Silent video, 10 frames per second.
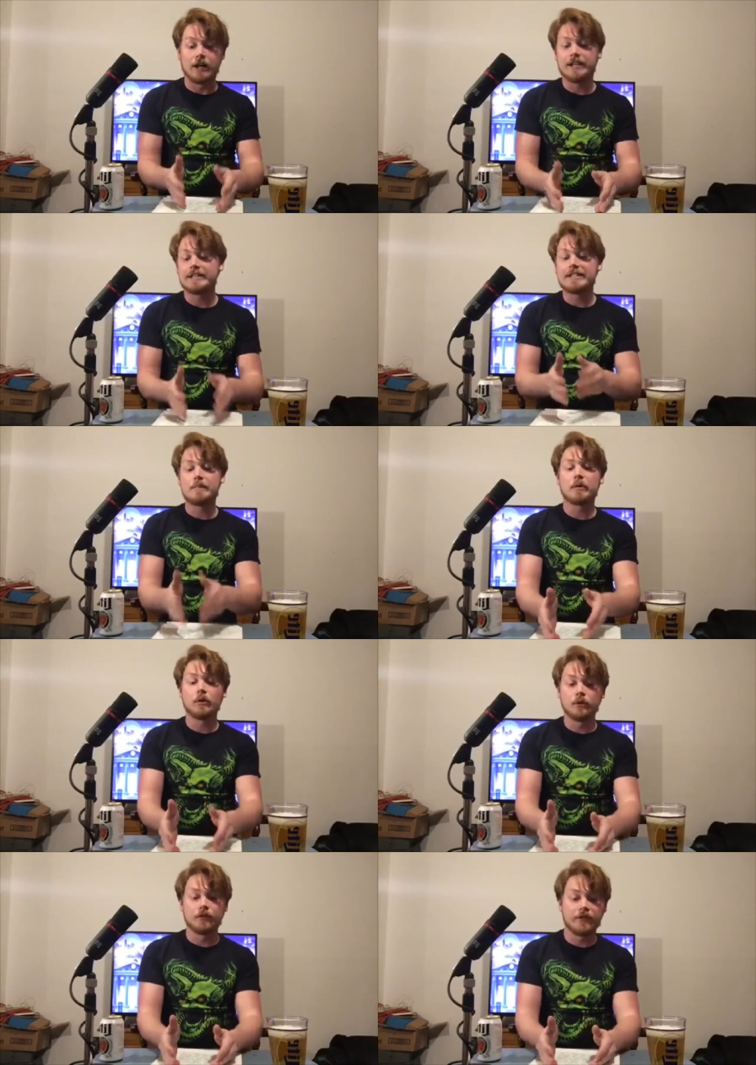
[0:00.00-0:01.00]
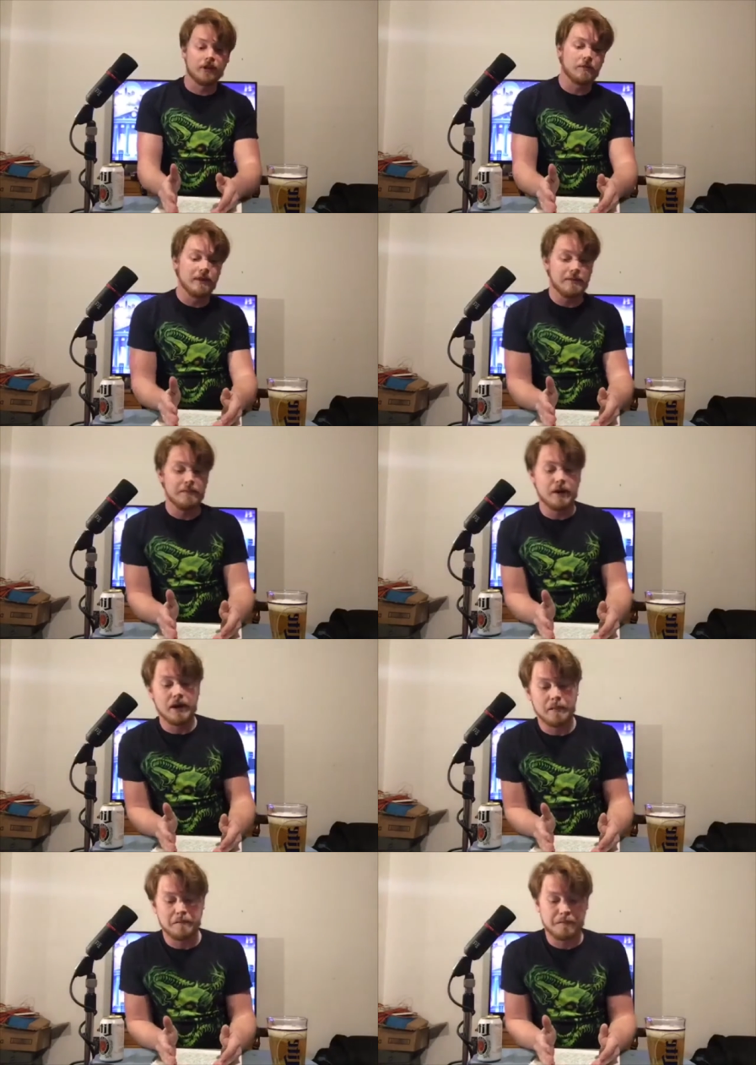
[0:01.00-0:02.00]
It is typical for there to be
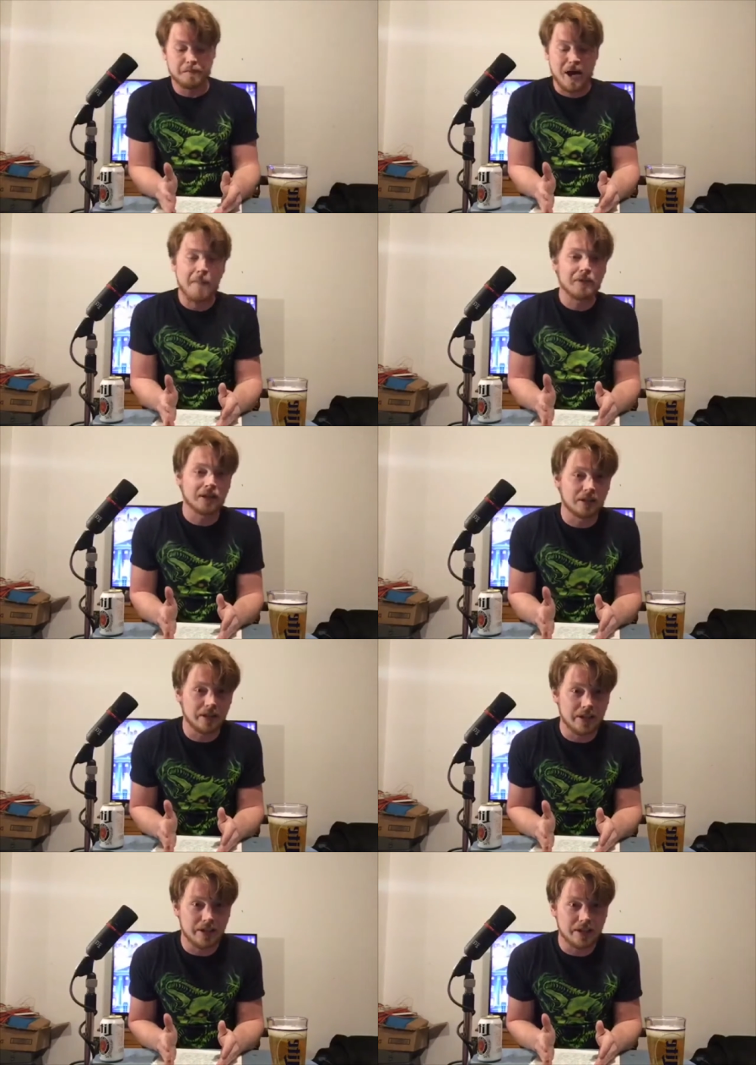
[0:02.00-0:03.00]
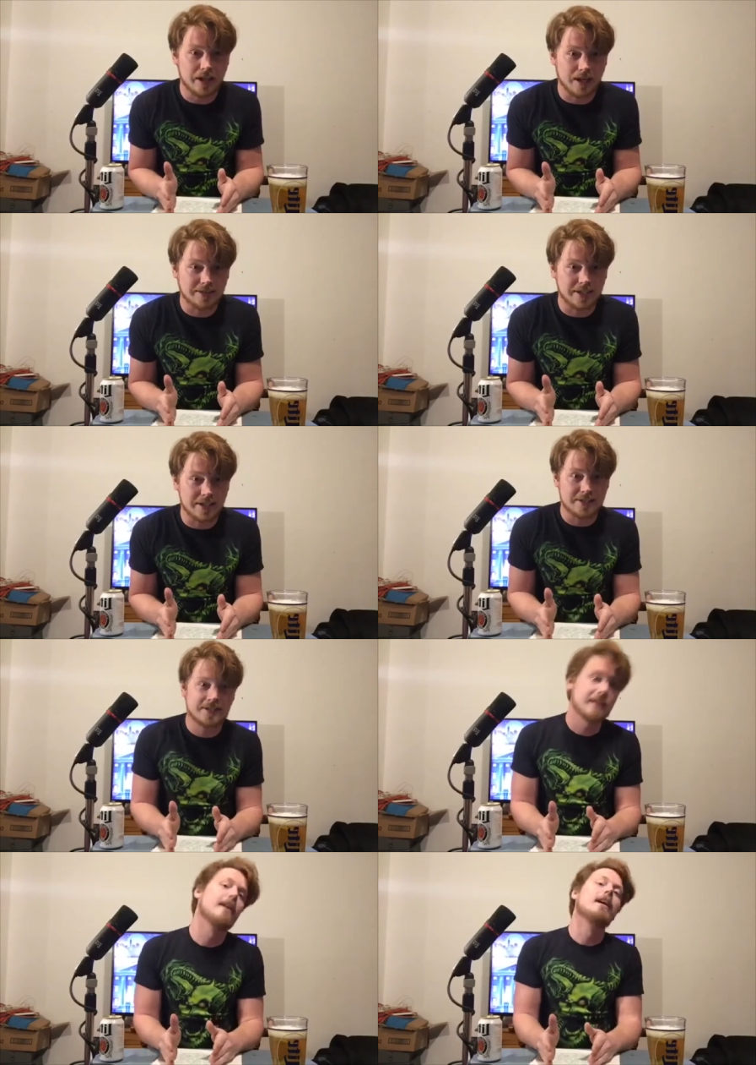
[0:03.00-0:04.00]
popularity
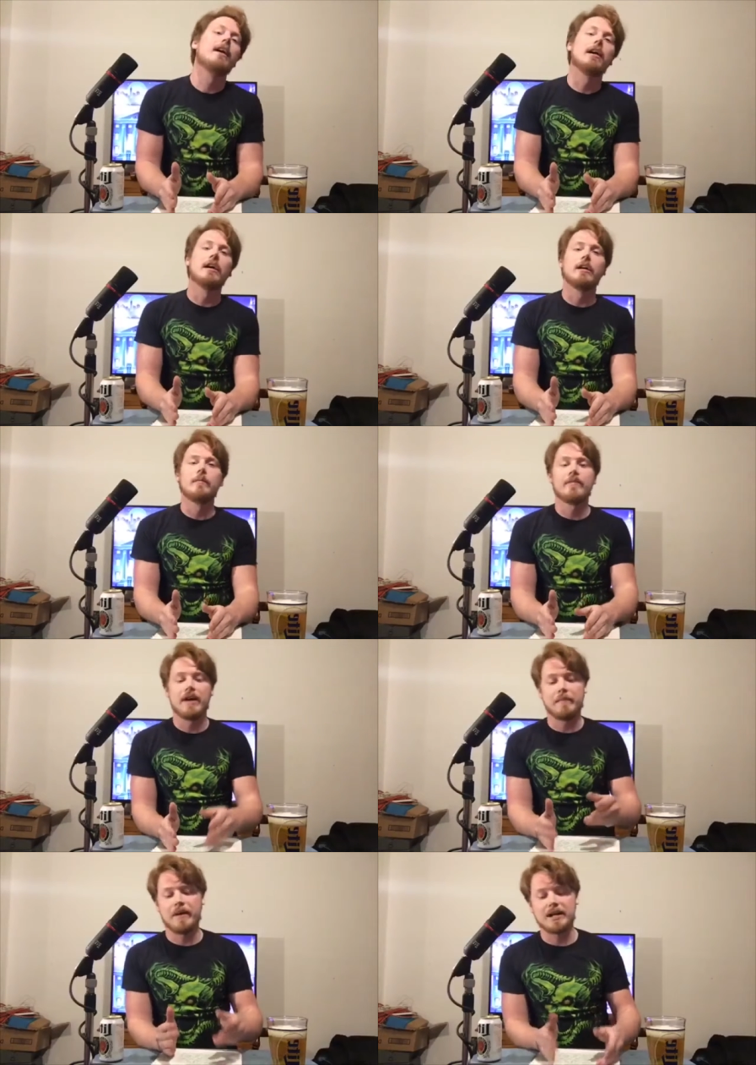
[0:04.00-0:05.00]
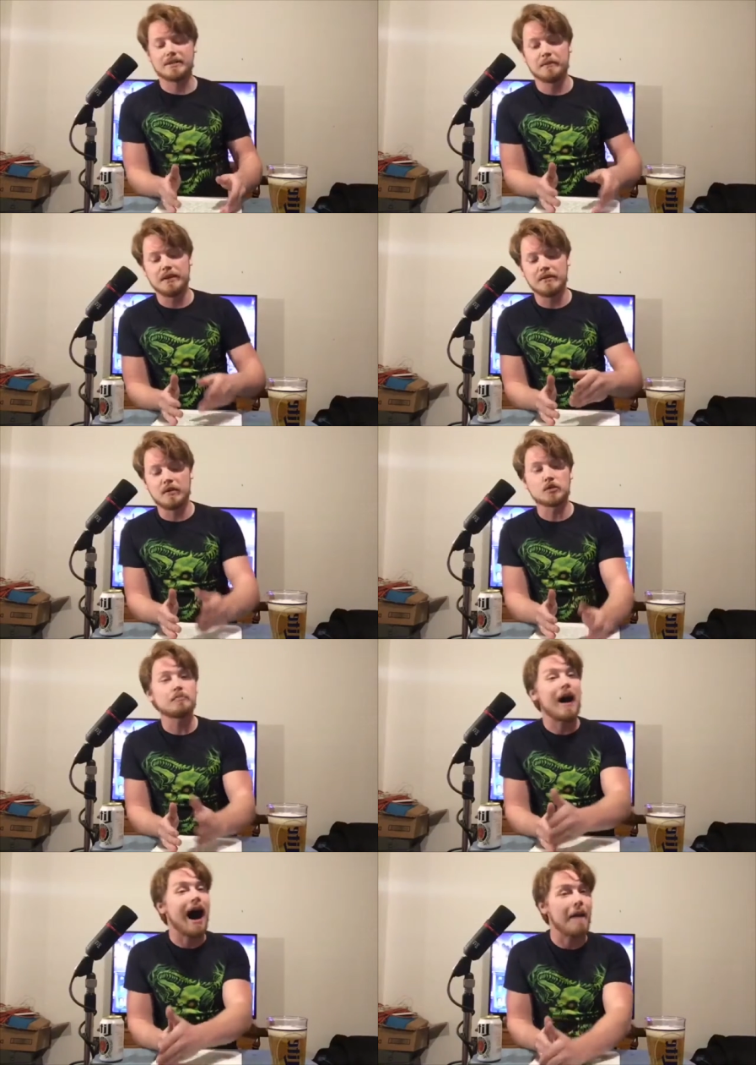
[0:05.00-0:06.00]
contests that possibly the most
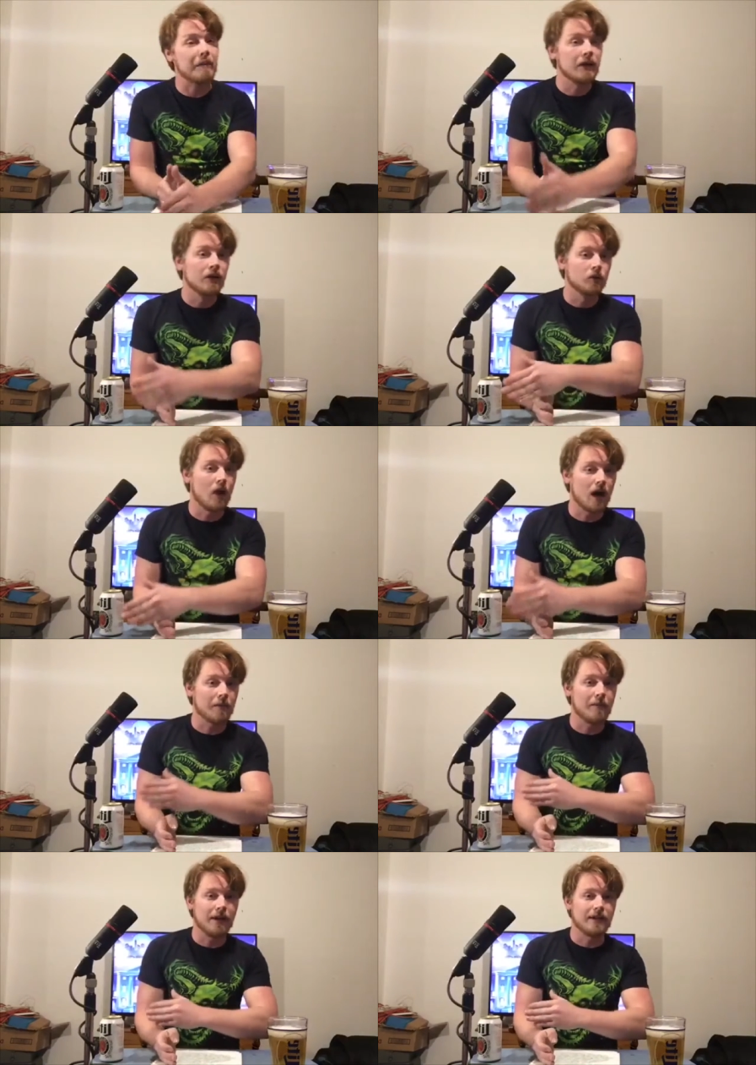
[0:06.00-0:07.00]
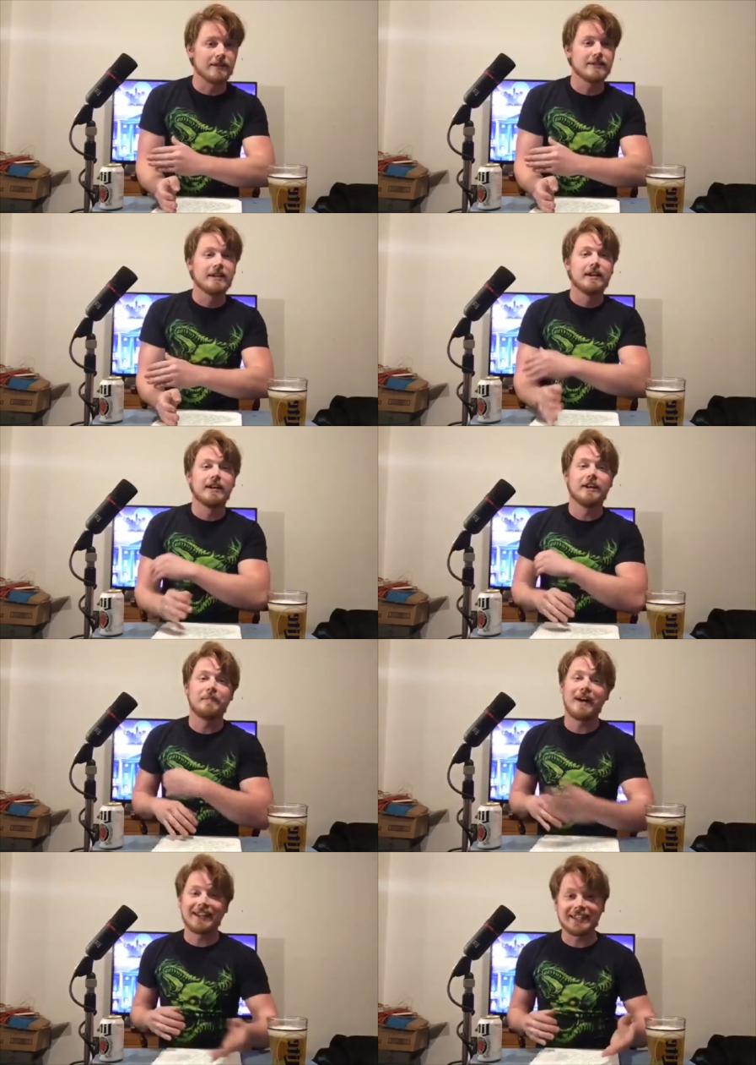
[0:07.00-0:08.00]
pop rock bands
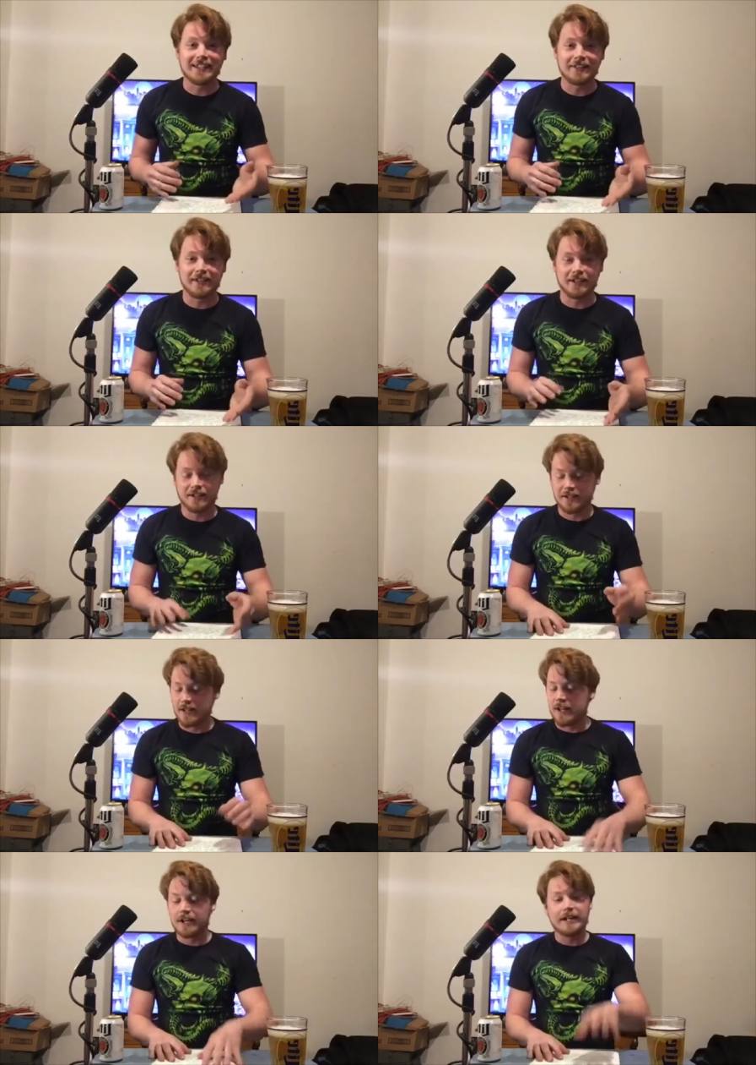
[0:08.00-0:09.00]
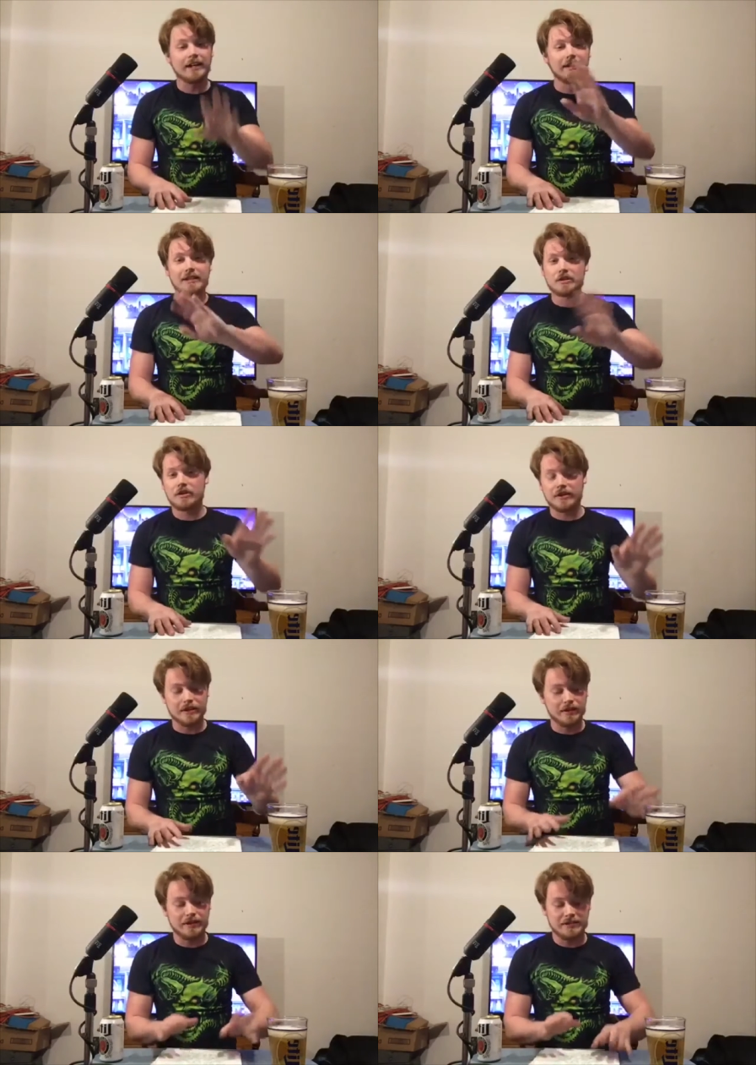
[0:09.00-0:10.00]
might get in there. Again, these are
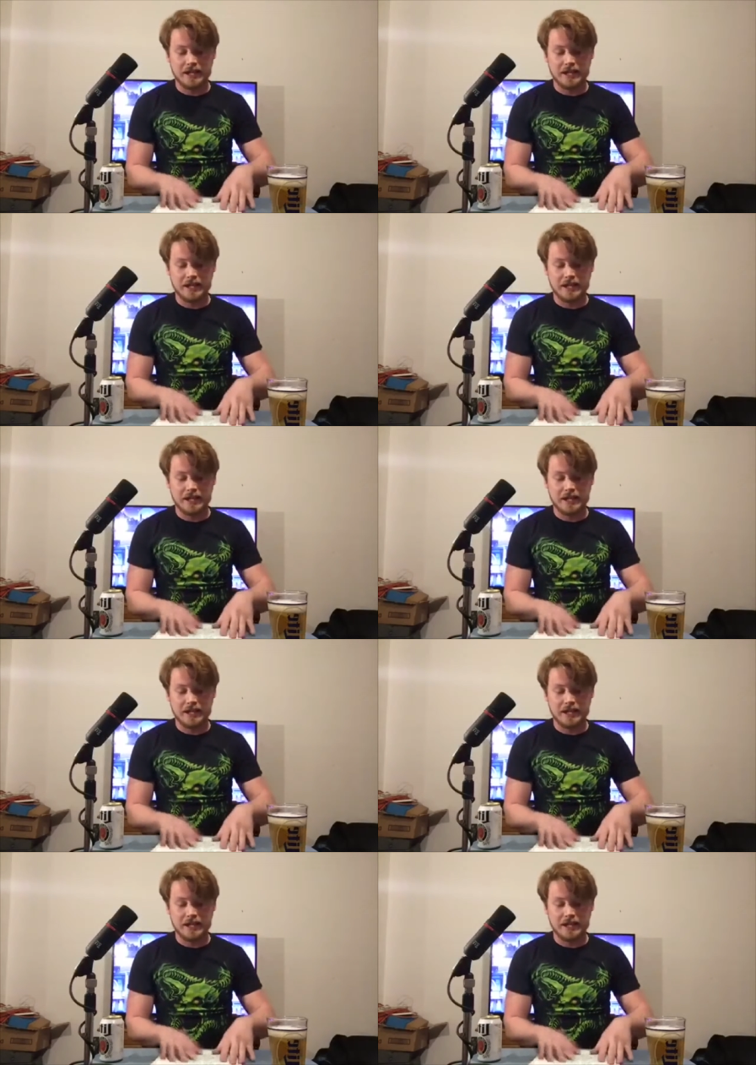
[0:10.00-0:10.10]
theories.